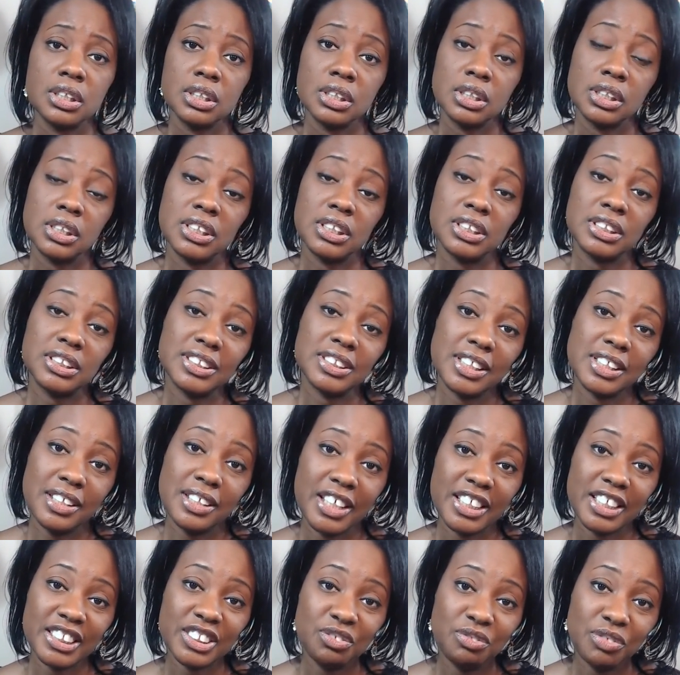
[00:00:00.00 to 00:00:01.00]
Until the
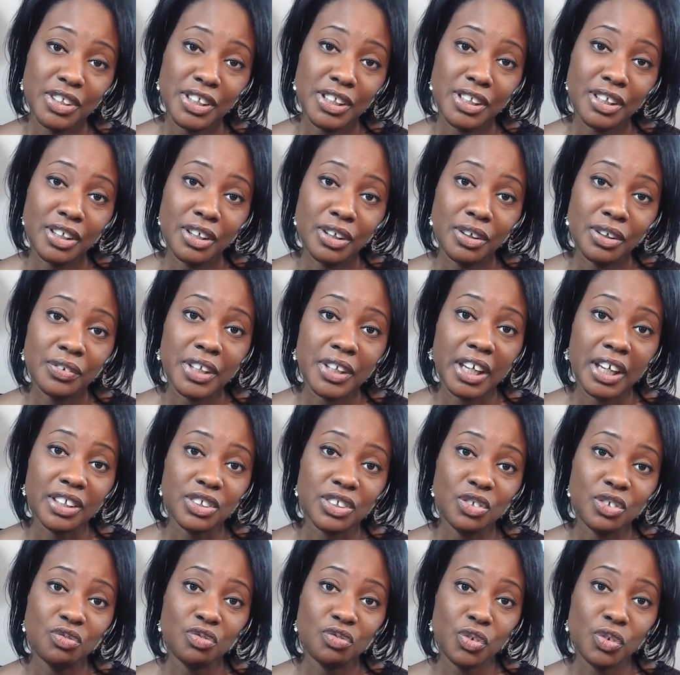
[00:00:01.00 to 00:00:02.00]
next video, thank you
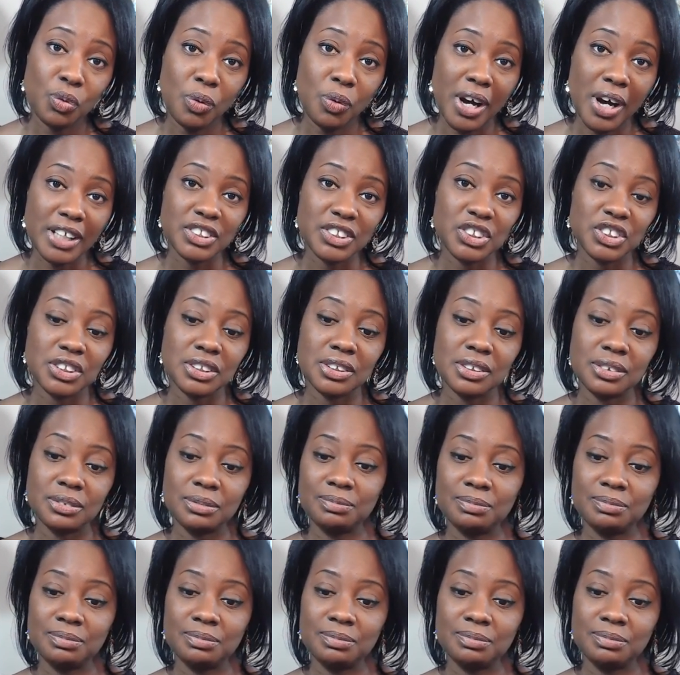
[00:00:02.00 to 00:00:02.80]
for watching.